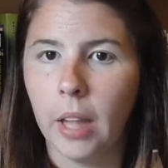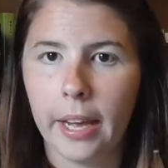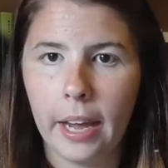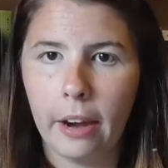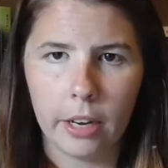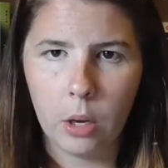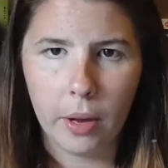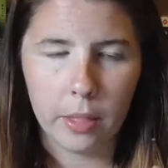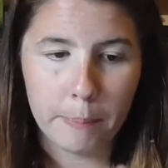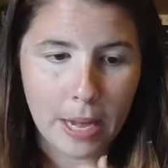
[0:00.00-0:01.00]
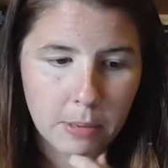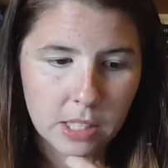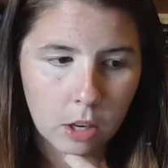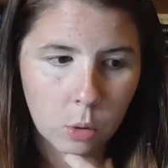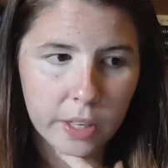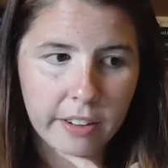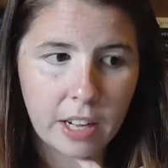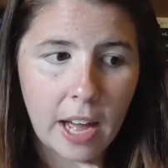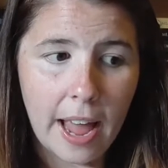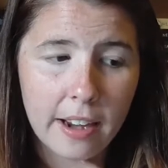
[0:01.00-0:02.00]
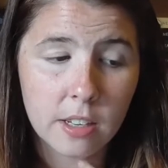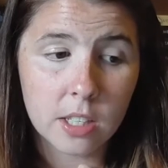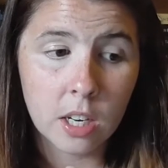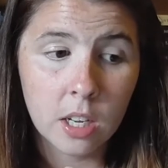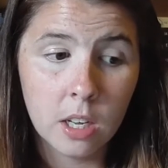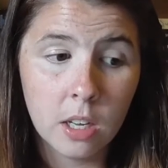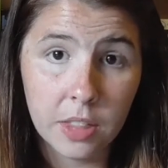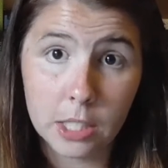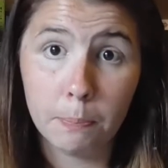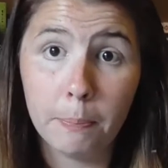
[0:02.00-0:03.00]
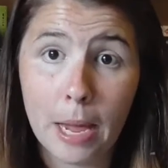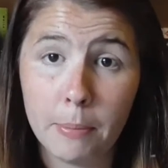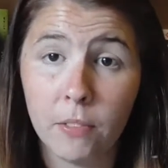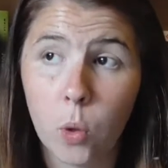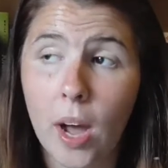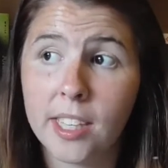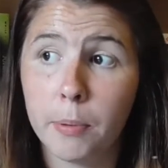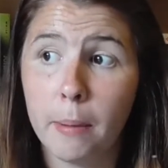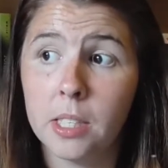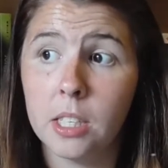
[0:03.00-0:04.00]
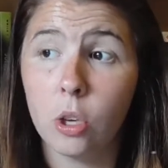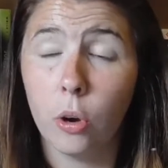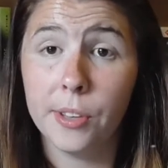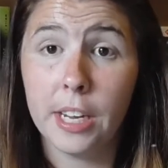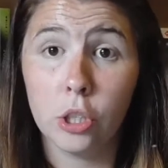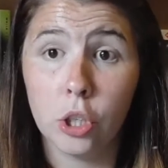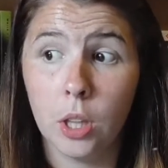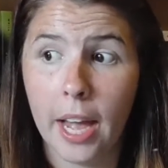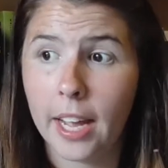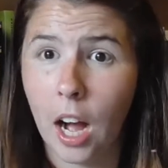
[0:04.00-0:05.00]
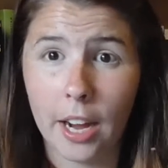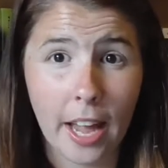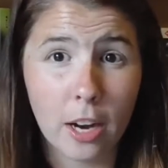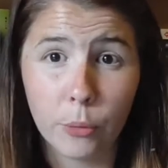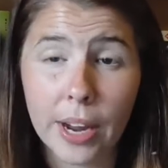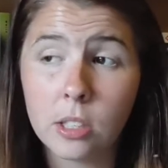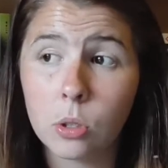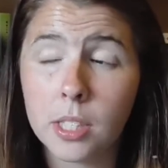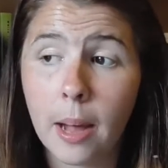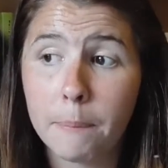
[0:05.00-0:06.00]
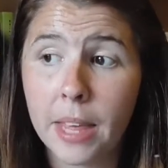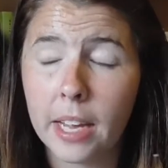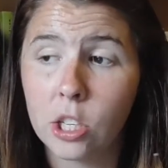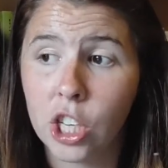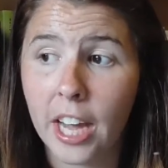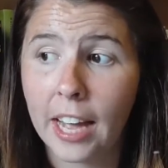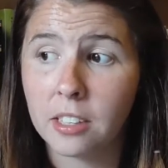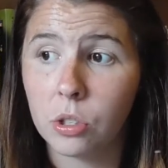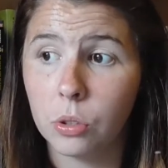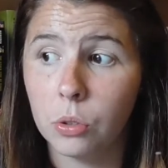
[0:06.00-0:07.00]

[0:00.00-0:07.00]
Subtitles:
like area where the babies are or whatever. And this baby of the white supremacist goes into like cardiac arrest or something. And she has